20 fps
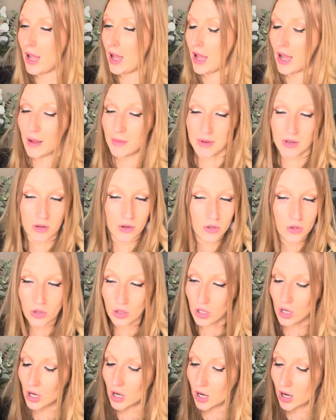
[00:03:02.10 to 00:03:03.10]
I'm a neutral
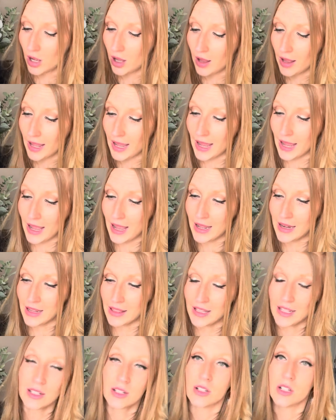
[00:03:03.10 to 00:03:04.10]
girl and
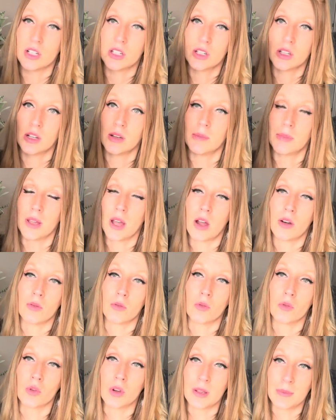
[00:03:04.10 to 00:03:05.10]
these are just gonna be on
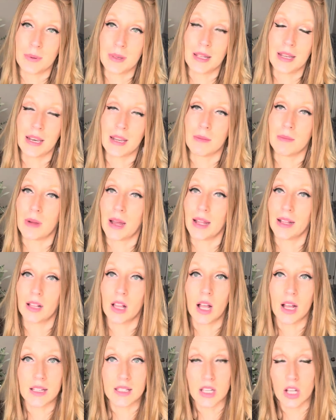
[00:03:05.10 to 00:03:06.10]
repeat in my
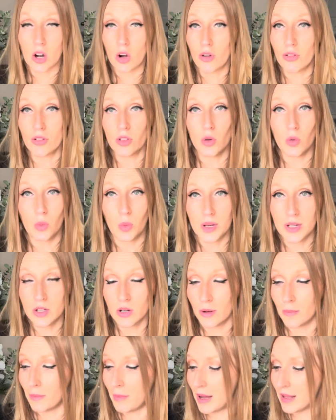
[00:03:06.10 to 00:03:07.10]
closet over the
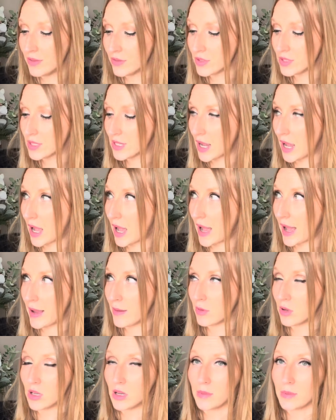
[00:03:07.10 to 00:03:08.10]
winter months. I am
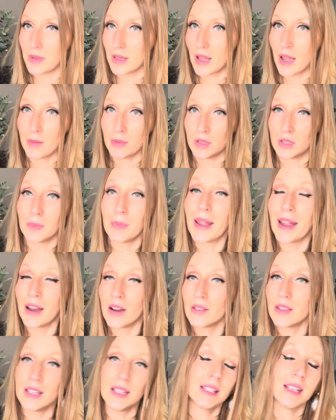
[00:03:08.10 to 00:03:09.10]
gonna be able to
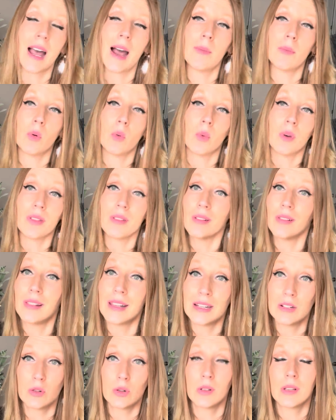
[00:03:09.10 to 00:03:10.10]
pair these up with
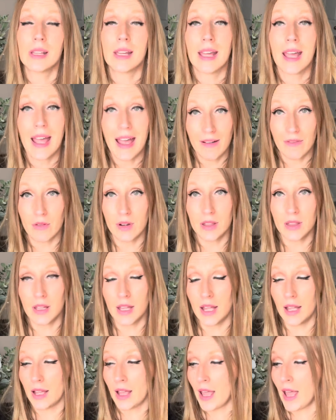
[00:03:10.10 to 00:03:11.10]
literally
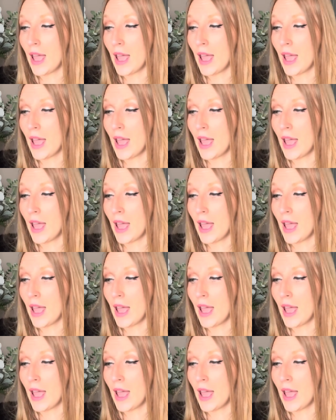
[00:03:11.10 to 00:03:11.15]
everything.